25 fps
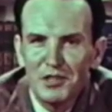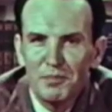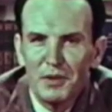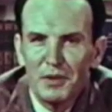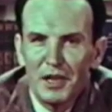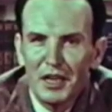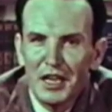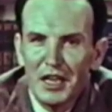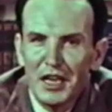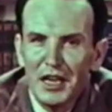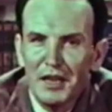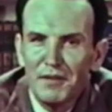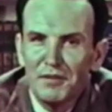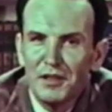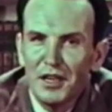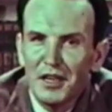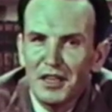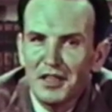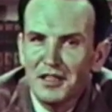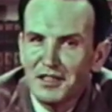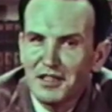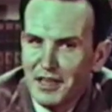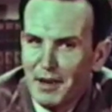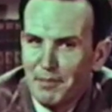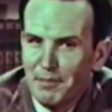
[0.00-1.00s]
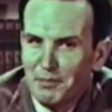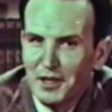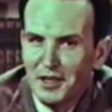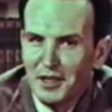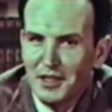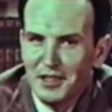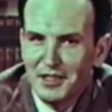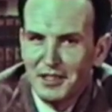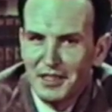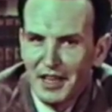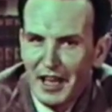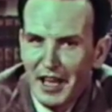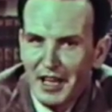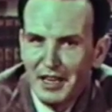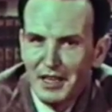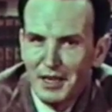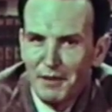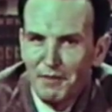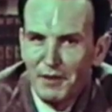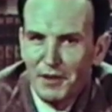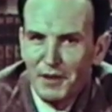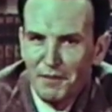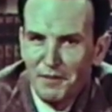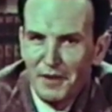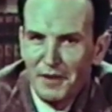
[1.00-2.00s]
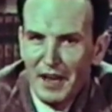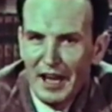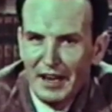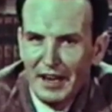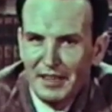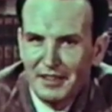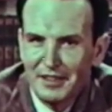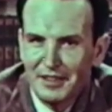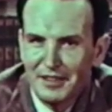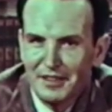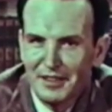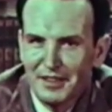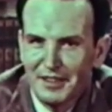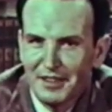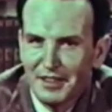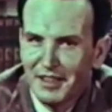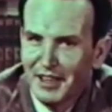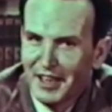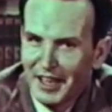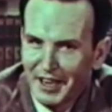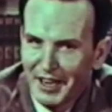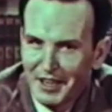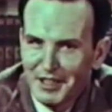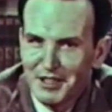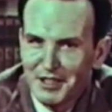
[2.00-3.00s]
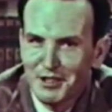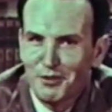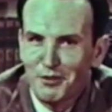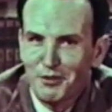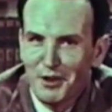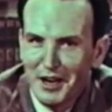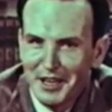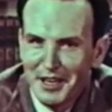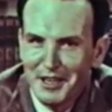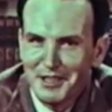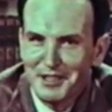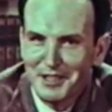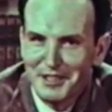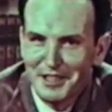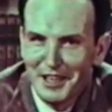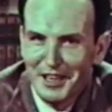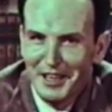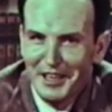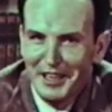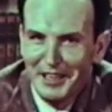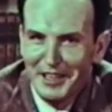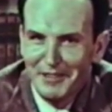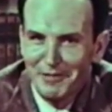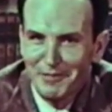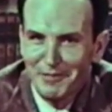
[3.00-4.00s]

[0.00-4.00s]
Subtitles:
believed and accepted as scientific fact. And it's quite a study.